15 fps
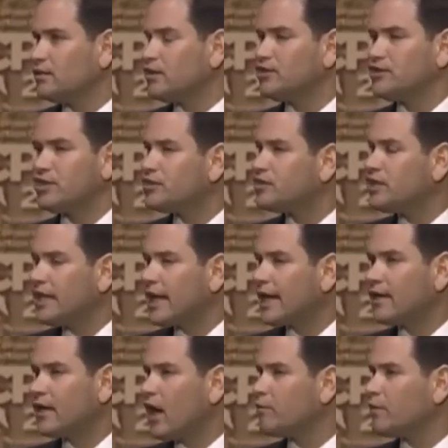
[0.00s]
to succeed
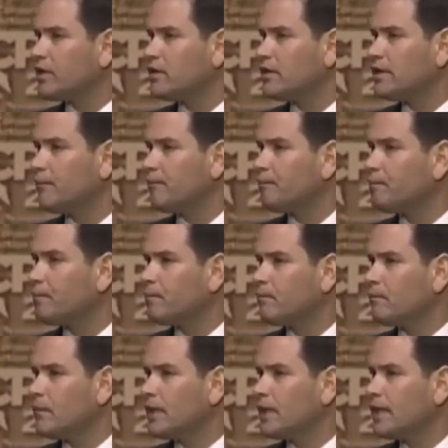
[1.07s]
economically,
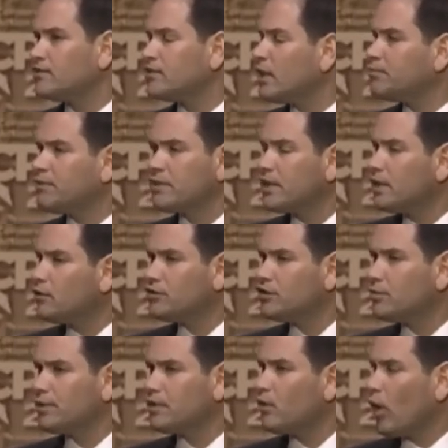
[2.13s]
except the
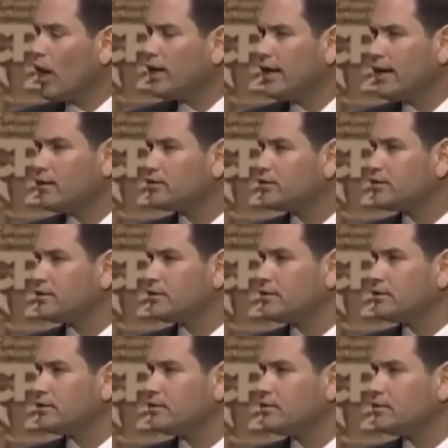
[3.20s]
leadership in the White House.
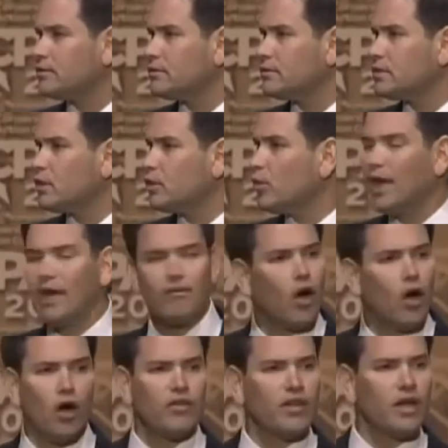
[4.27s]
We have
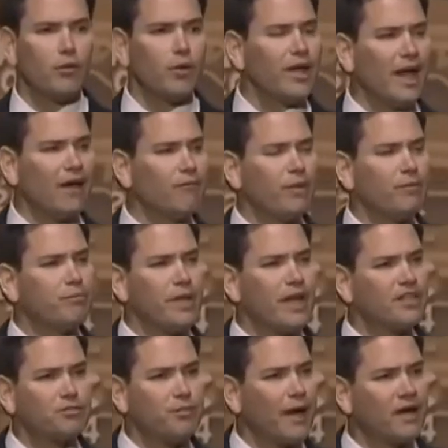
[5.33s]
all the, we have been
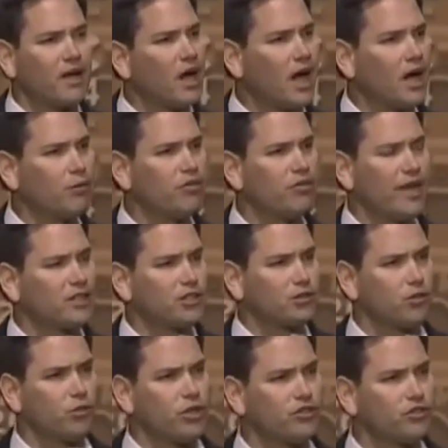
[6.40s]
blessed by God with
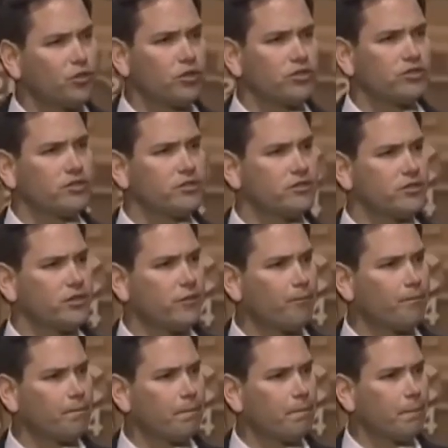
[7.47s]
natural resources.
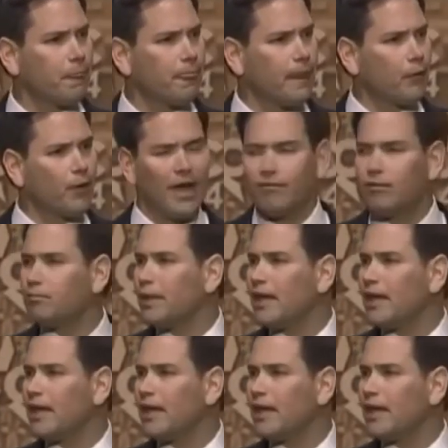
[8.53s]
We have been